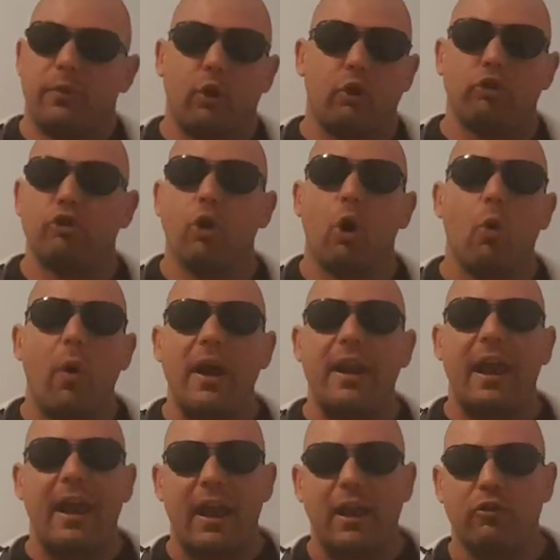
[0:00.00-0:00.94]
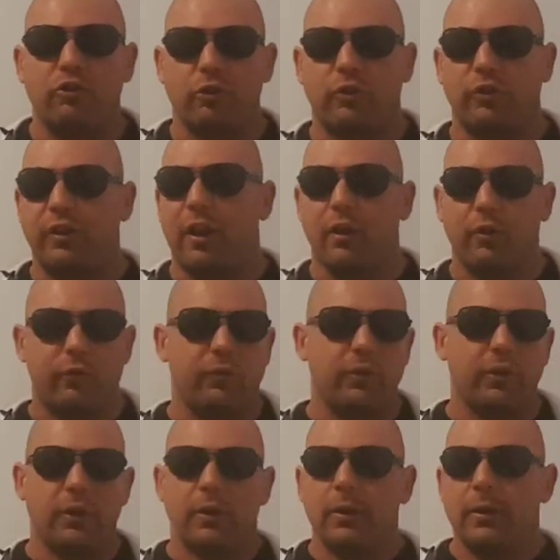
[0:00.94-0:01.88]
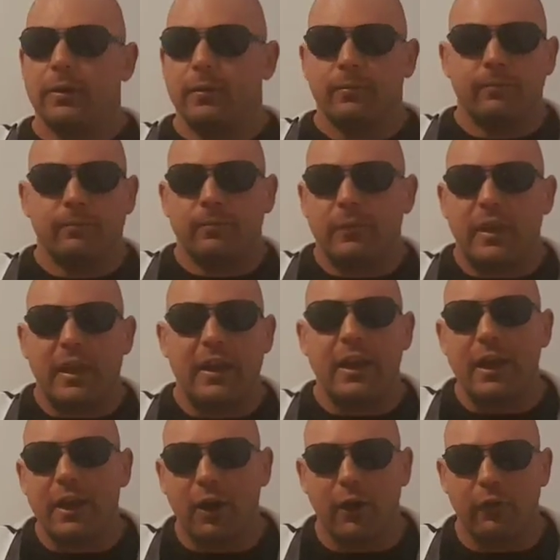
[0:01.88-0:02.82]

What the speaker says: There's no way to hedge yourself in